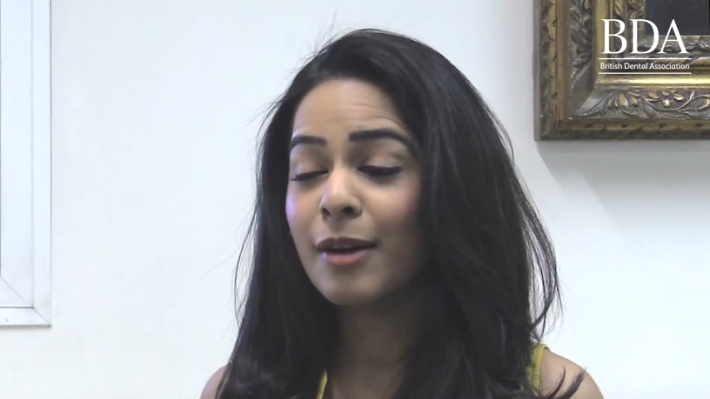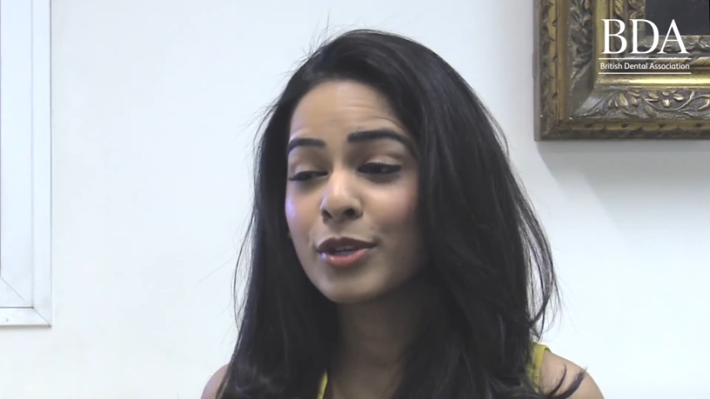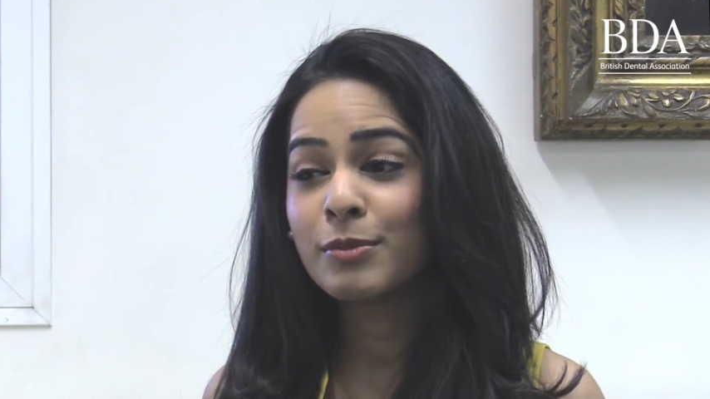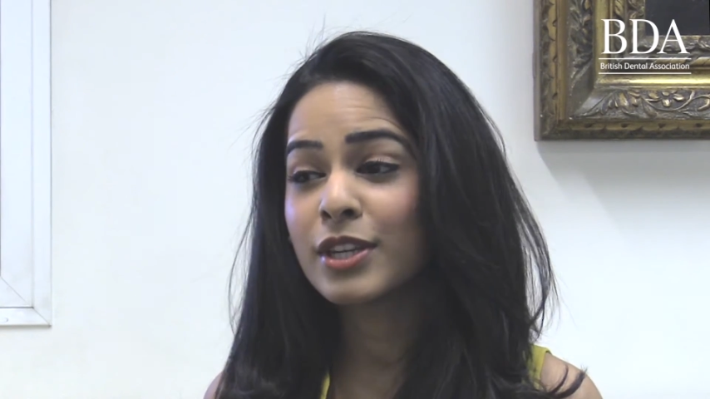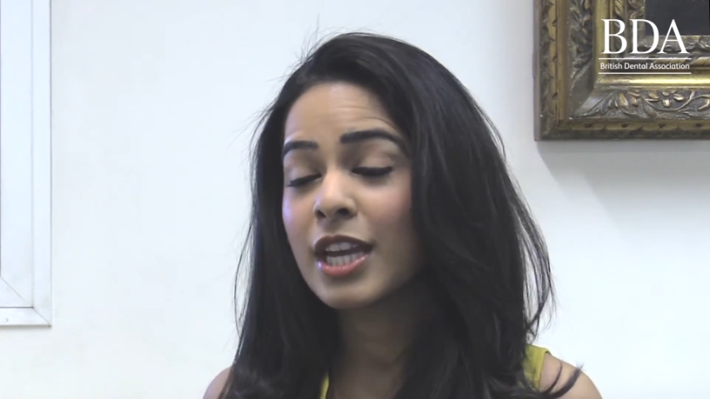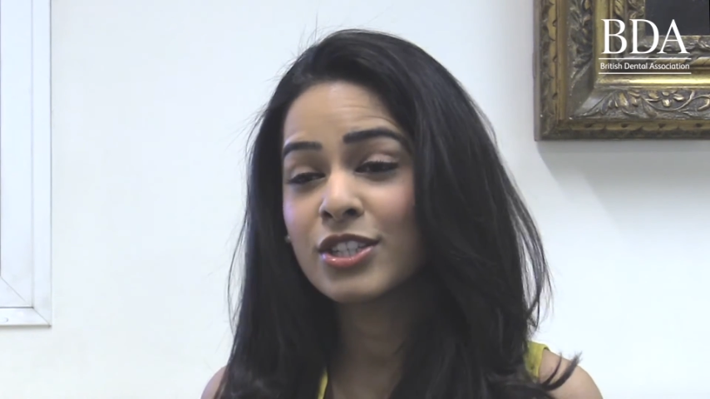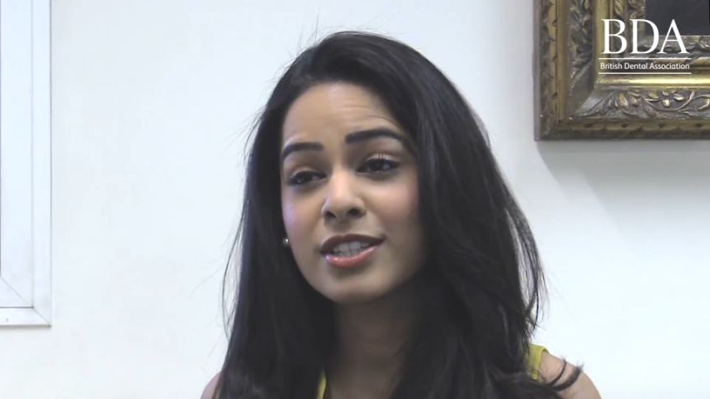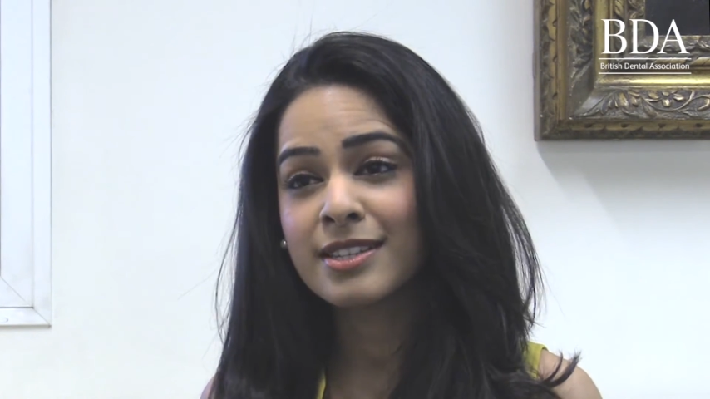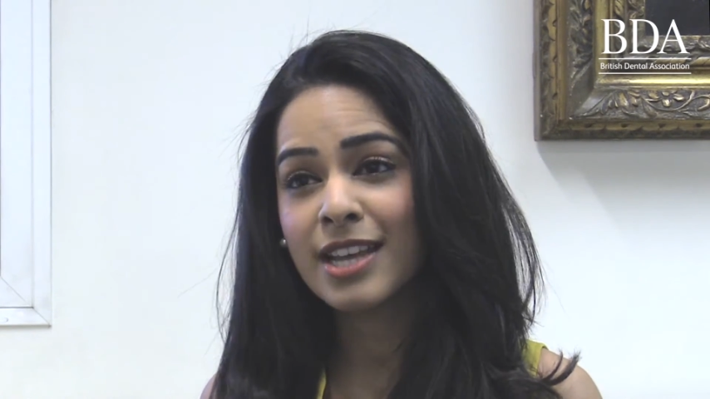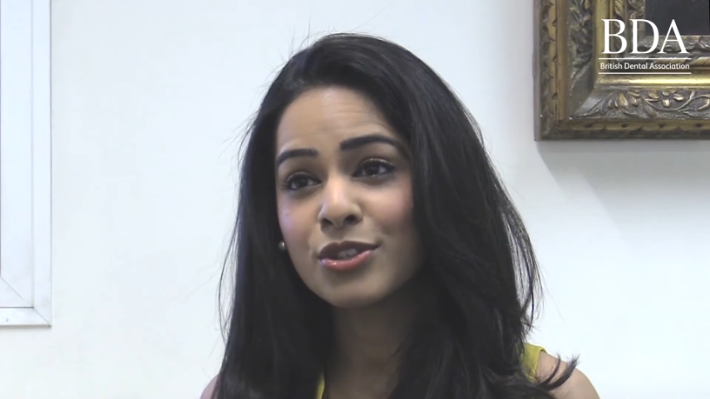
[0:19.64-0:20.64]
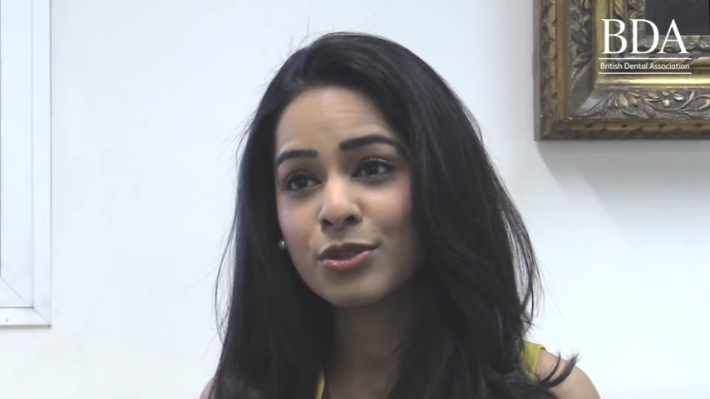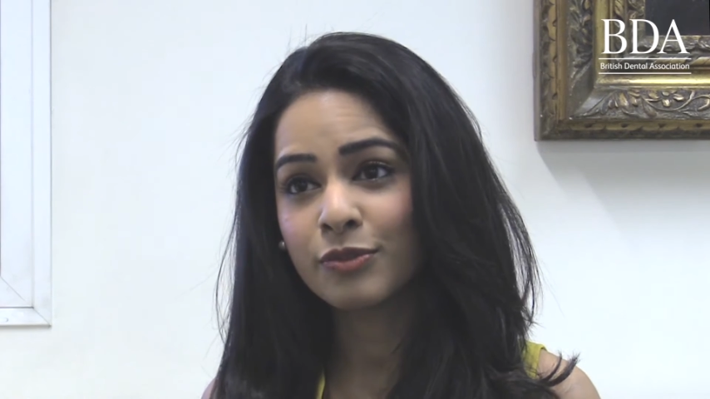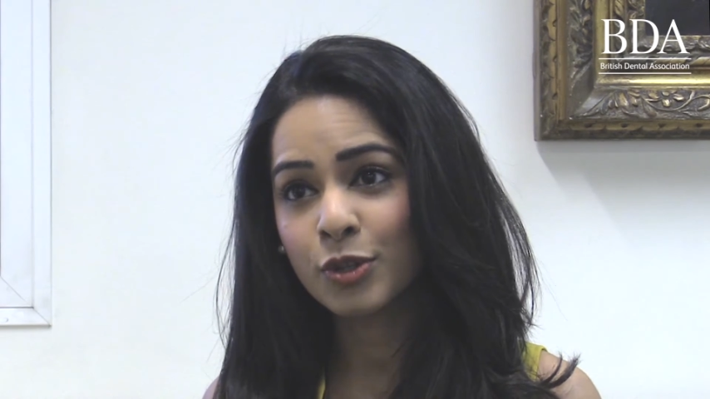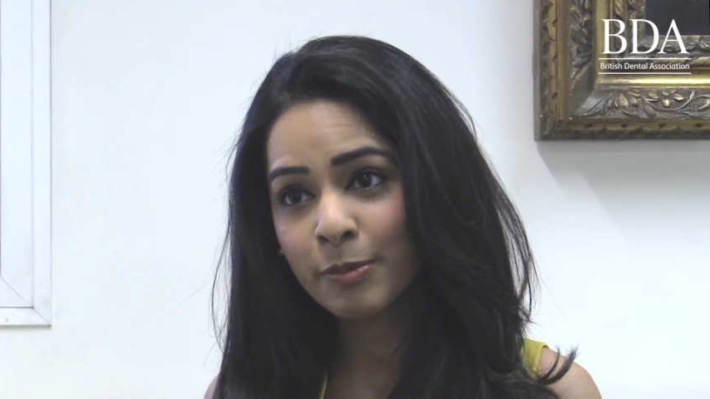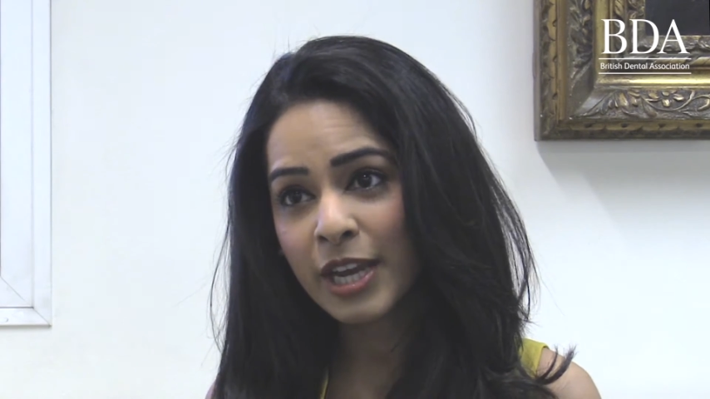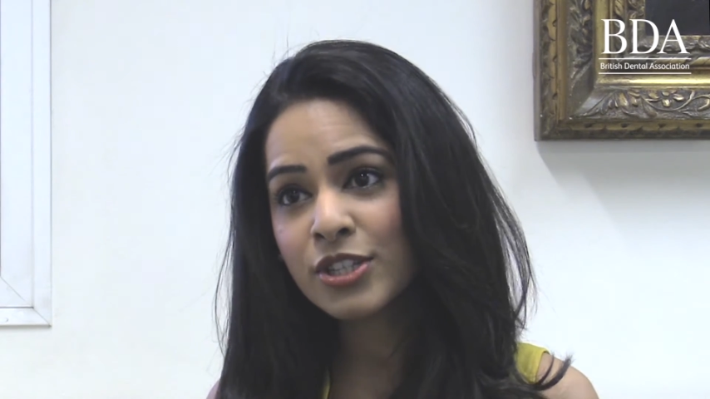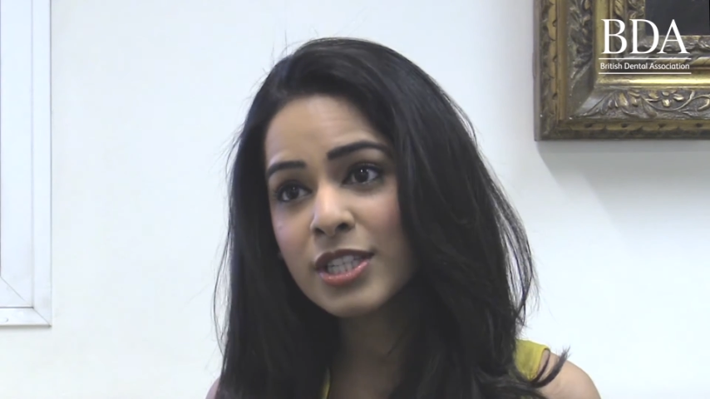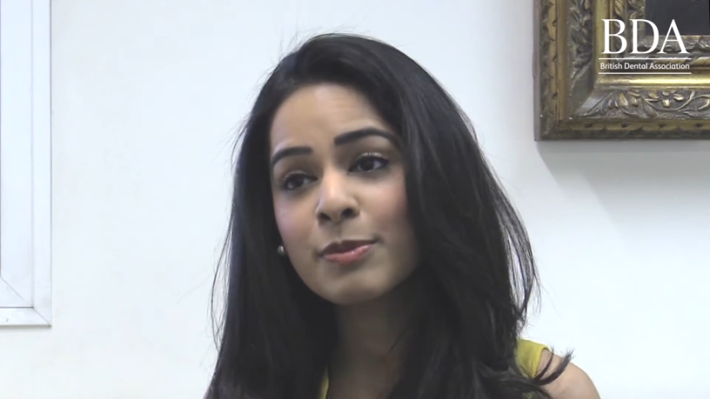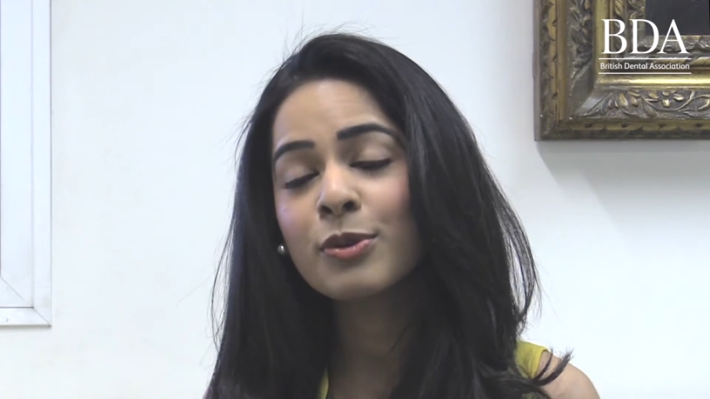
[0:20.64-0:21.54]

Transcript: communication is essential for your patients,